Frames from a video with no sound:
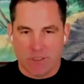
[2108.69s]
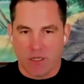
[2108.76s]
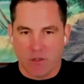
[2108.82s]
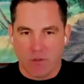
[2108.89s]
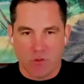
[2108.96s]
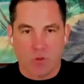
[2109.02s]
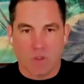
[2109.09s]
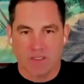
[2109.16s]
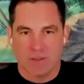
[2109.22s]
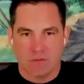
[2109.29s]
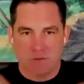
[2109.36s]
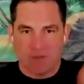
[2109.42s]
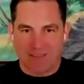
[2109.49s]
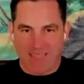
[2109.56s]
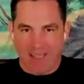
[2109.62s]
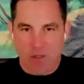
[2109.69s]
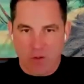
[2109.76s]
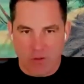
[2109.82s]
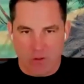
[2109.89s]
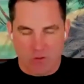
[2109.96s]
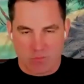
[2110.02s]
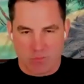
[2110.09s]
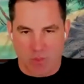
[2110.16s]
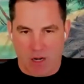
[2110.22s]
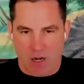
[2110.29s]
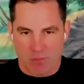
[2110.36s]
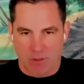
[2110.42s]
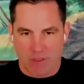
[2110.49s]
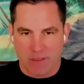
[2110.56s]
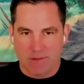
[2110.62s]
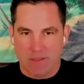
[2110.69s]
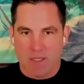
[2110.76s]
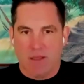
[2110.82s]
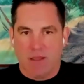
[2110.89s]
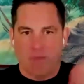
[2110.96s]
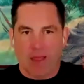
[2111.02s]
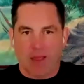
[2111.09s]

you know, you can sell those properties